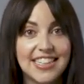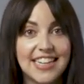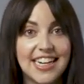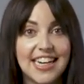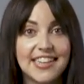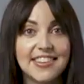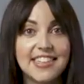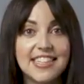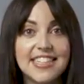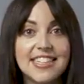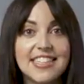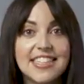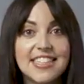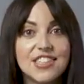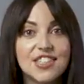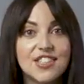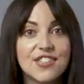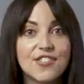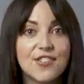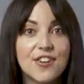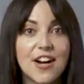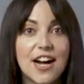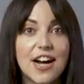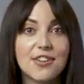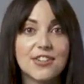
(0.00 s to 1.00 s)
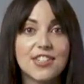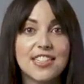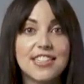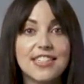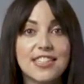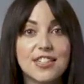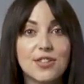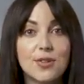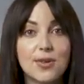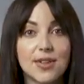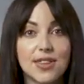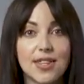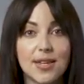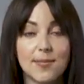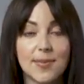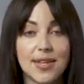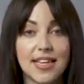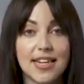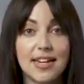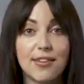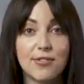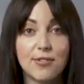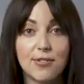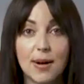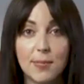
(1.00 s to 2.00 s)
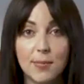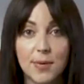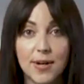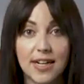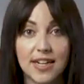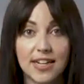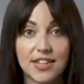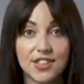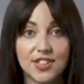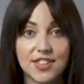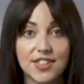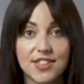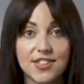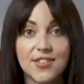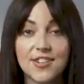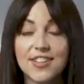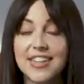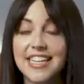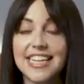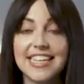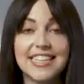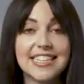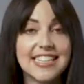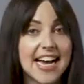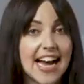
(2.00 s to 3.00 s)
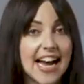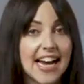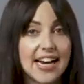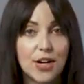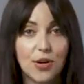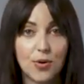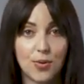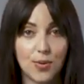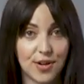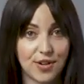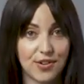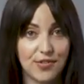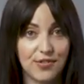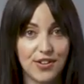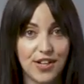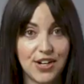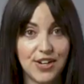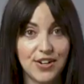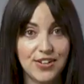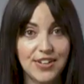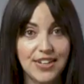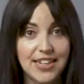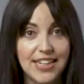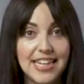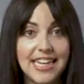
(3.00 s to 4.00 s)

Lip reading: and the decision for how to deal with them can have repercussions for the entire workflow,